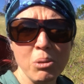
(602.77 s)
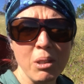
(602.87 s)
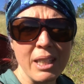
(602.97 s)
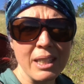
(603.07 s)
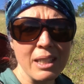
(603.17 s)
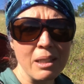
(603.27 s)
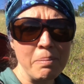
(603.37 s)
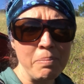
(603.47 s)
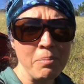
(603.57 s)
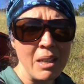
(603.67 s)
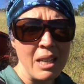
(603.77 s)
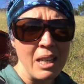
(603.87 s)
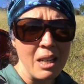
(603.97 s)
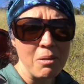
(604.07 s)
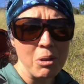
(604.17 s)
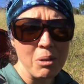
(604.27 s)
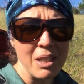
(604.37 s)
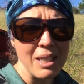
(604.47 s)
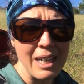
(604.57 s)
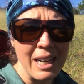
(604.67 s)
like a
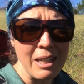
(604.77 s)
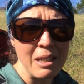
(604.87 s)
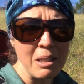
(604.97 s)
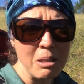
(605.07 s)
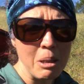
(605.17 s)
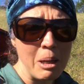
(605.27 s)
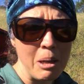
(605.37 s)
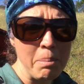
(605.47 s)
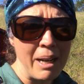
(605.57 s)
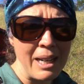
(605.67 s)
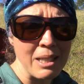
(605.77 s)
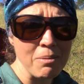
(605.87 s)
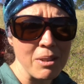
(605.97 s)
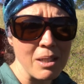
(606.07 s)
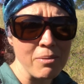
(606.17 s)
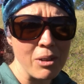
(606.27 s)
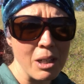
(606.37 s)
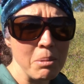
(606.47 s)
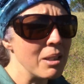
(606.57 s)
very young part of this environment,